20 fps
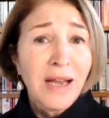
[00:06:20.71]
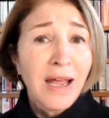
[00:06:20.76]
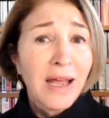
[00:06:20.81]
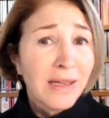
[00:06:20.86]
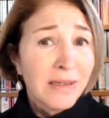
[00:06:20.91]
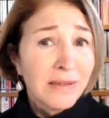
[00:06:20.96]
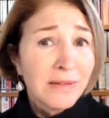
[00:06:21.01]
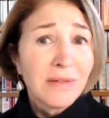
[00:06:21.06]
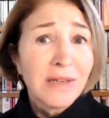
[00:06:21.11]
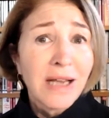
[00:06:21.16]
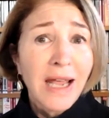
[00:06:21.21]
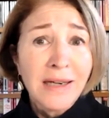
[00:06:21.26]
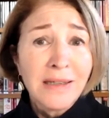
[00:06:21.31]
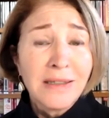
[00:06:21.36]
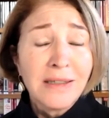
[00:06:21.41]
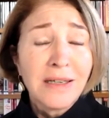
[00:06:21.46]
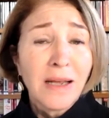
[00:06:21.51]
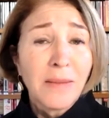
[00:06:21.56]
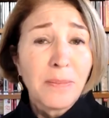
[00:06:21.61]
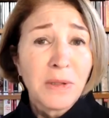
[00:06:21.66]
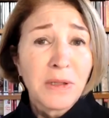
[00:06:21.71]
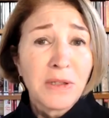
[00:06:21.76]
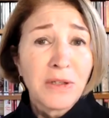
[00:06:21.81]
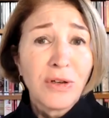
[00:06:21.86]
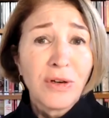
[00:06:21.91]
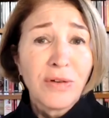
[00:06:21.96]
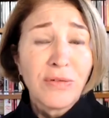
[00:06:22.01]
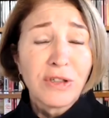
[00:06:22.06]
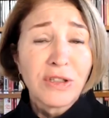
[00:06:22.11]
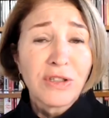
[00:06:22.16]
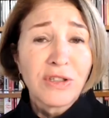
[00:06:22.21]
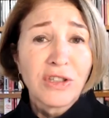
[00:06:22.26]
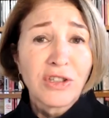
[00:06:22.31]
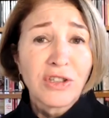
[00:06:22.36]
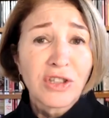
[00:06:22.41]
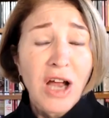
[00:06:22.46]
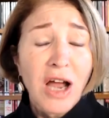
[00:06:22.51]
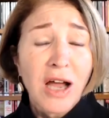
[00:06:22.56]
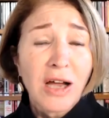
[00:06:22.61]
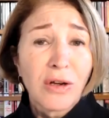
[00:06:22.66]
and ended up at the University of
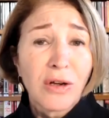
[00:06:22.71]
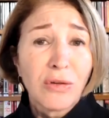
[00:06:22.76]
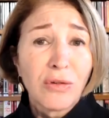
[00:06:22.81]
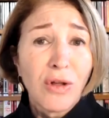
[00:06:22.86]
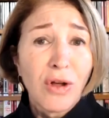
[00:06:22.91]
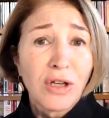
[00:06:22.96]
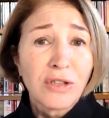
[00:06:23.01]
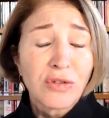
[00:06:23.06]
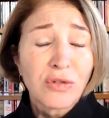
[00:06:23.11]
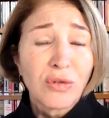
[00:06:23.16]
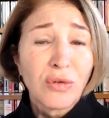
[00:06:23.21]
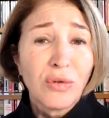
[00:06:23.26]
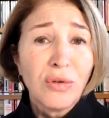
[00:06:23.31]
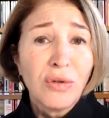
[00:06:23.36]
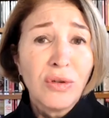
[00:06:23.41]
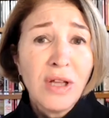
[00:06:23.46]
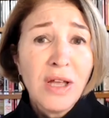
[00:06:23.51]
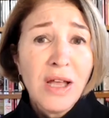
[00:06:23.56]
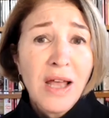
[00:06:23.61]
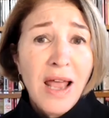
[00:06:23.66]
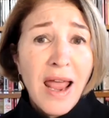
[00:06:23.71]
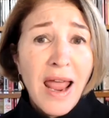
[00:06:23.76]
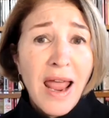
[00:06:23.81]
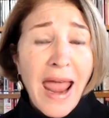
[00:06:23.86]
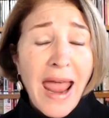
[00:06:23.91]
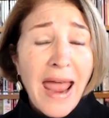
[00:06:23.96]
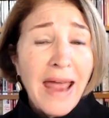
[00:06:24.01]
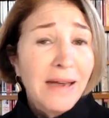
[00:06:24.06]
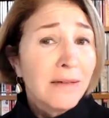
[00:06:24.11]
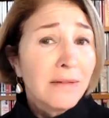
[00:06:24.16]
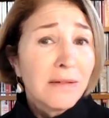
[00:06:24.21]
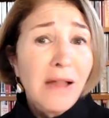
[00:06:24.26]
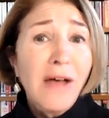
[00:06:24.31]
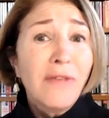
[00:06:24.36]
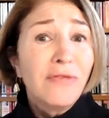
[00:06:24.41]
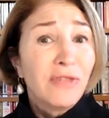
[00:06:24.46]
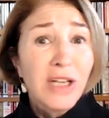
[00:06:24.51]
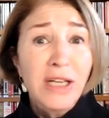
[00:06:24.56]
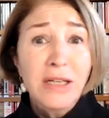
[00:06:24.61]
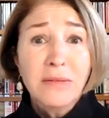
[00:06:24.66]
Chicago Law School and
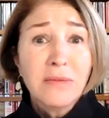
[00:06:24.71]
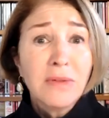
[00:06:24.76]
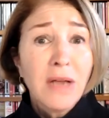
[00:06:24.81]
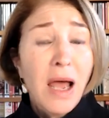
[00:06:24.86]
loved it.